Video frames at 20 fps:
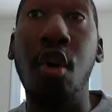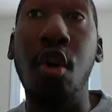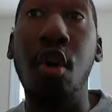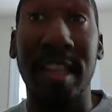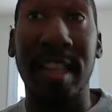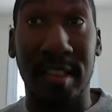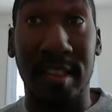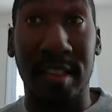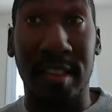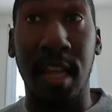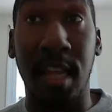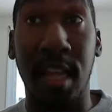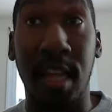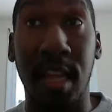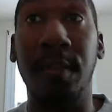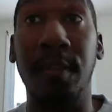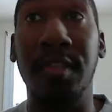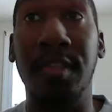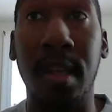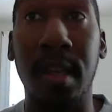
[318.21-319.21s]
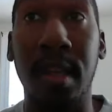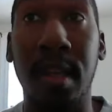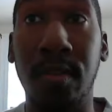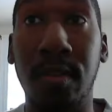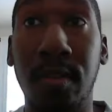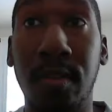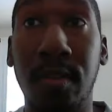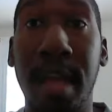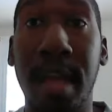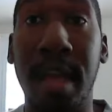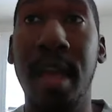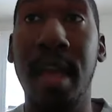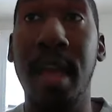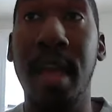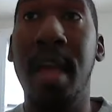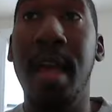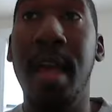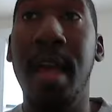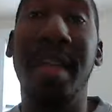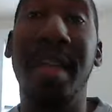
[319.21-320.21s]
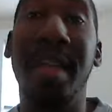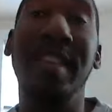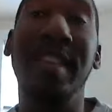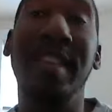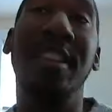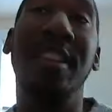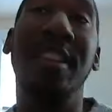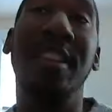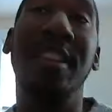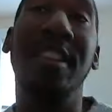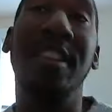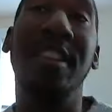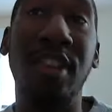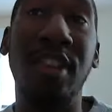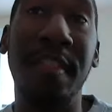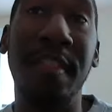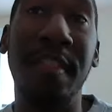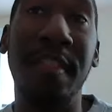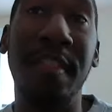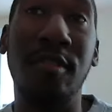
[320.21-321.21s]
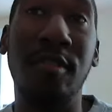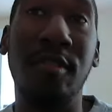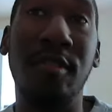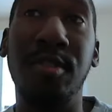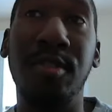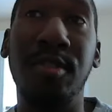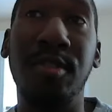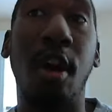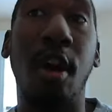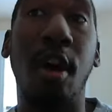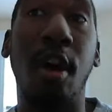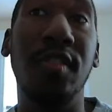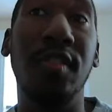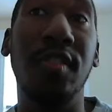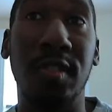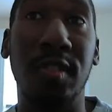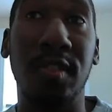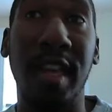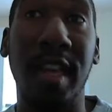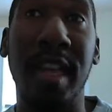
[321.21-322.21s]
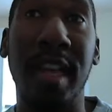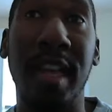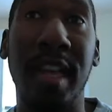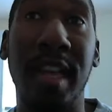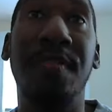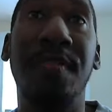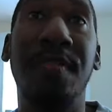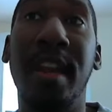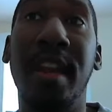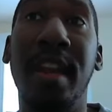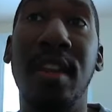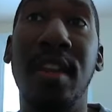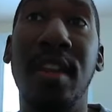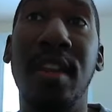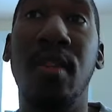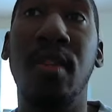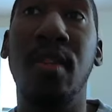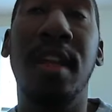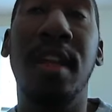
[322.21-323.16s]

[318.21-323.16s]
his love for sinners, okay? Because and the scriptures also say that, you know,